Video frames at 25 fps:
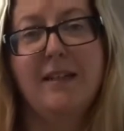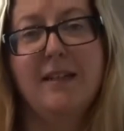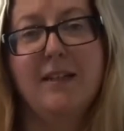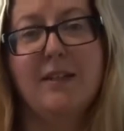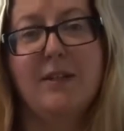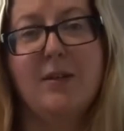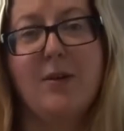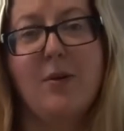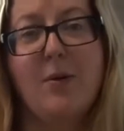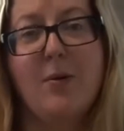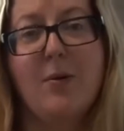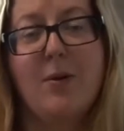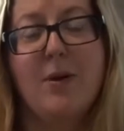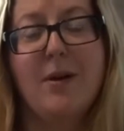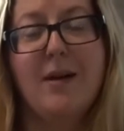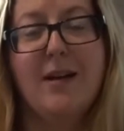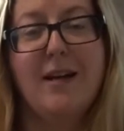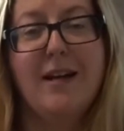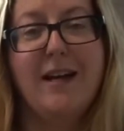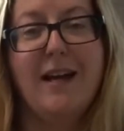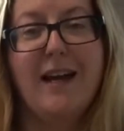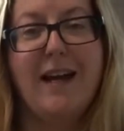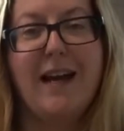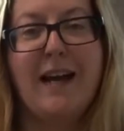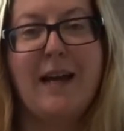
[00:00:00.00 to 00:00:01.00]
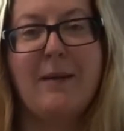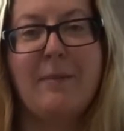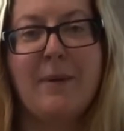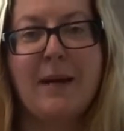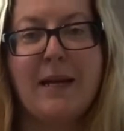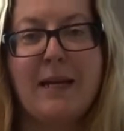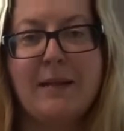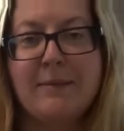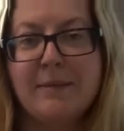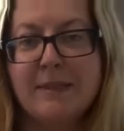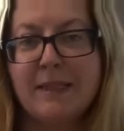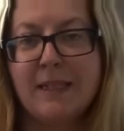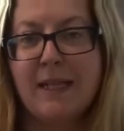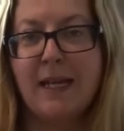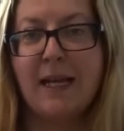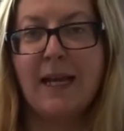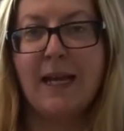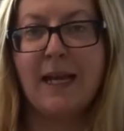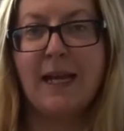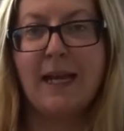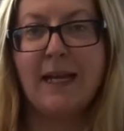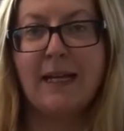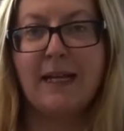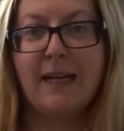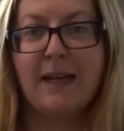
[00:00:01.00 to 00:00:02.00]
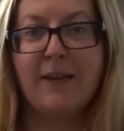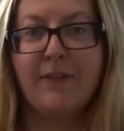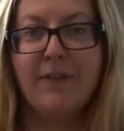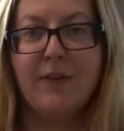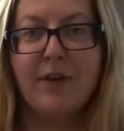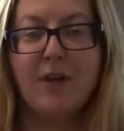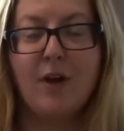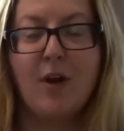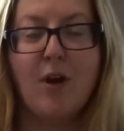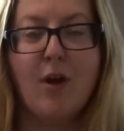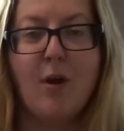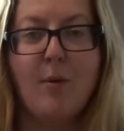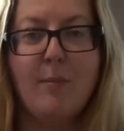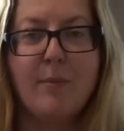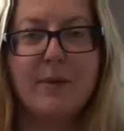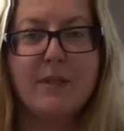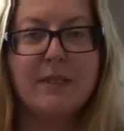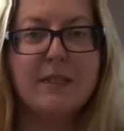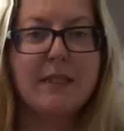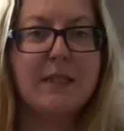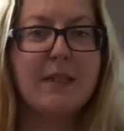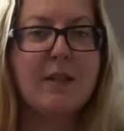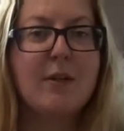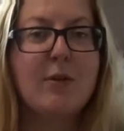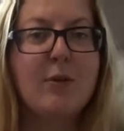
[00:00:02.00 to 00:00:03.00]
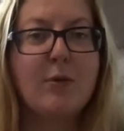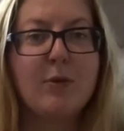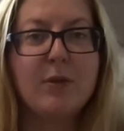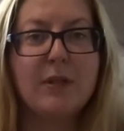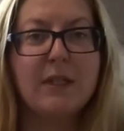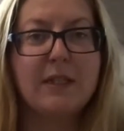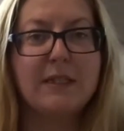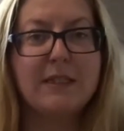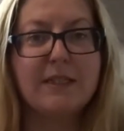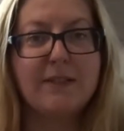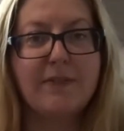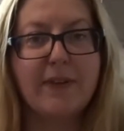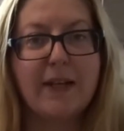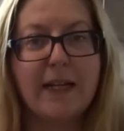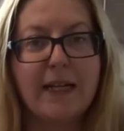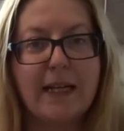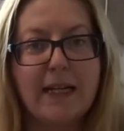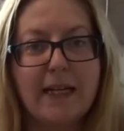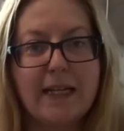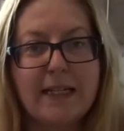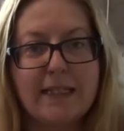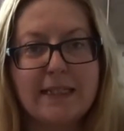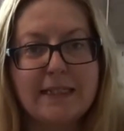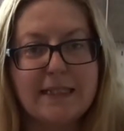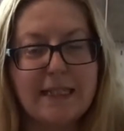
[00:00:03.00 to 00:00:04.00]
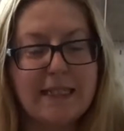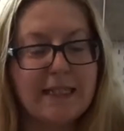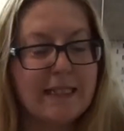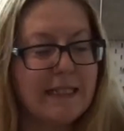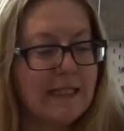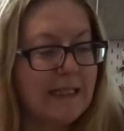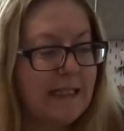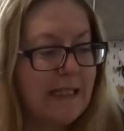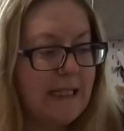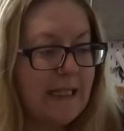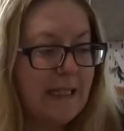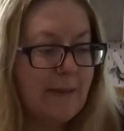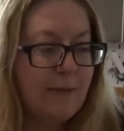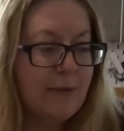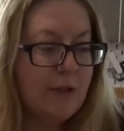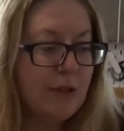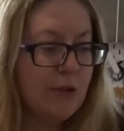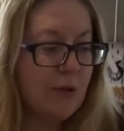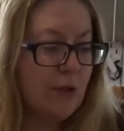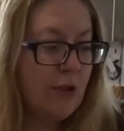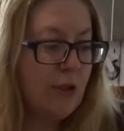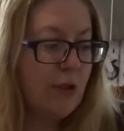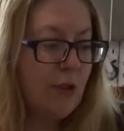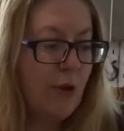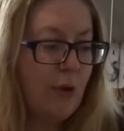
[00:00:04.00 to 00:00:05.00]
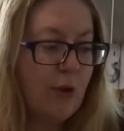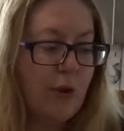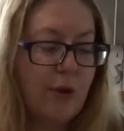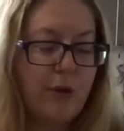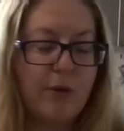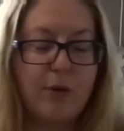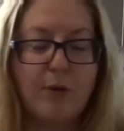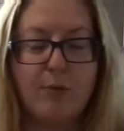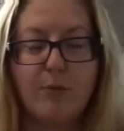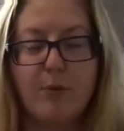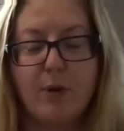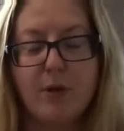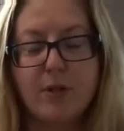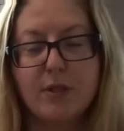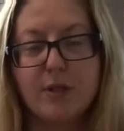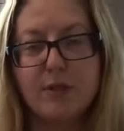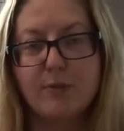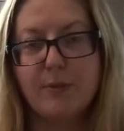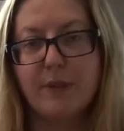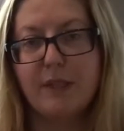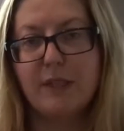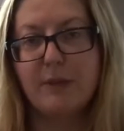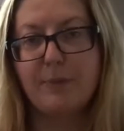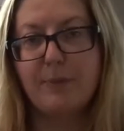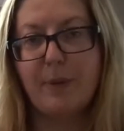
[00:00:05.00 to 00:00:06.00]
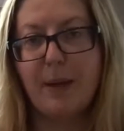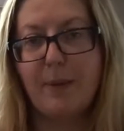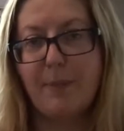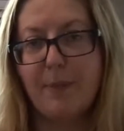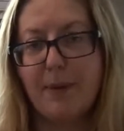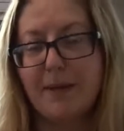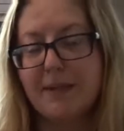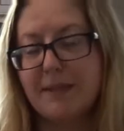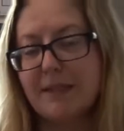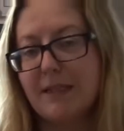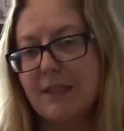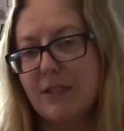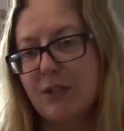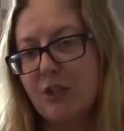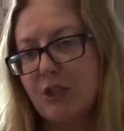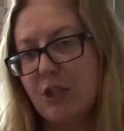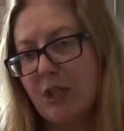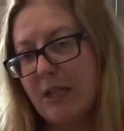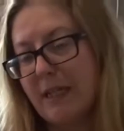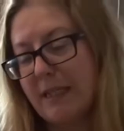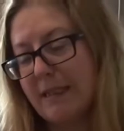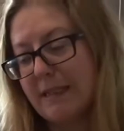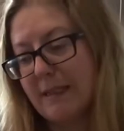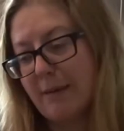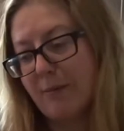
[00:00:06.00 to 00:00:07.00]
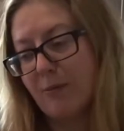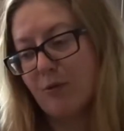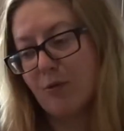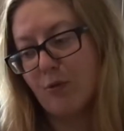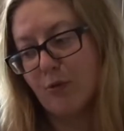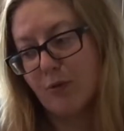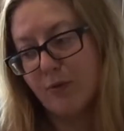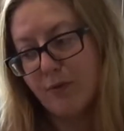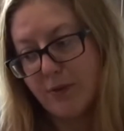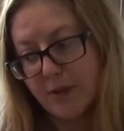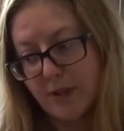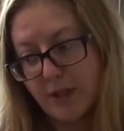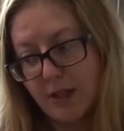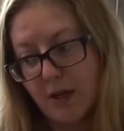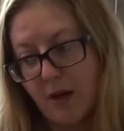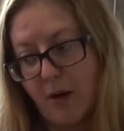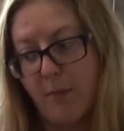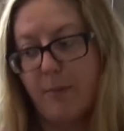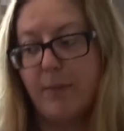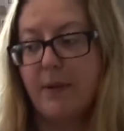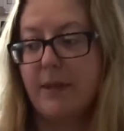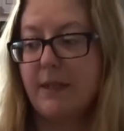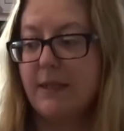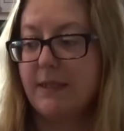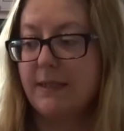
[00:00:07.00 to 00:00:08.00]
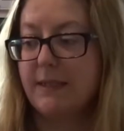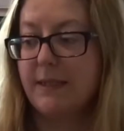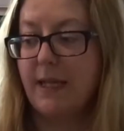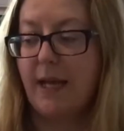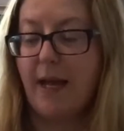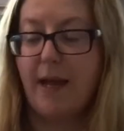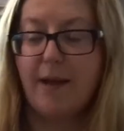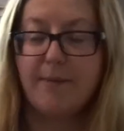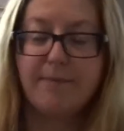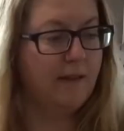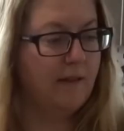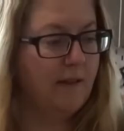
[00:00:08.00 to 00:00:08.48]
Go. Hi, my name's Claire and I have an allotment in the northeast of England, and today I'm just going to talk you through what sweet peppers and chillies I'm growing for the allotment this year.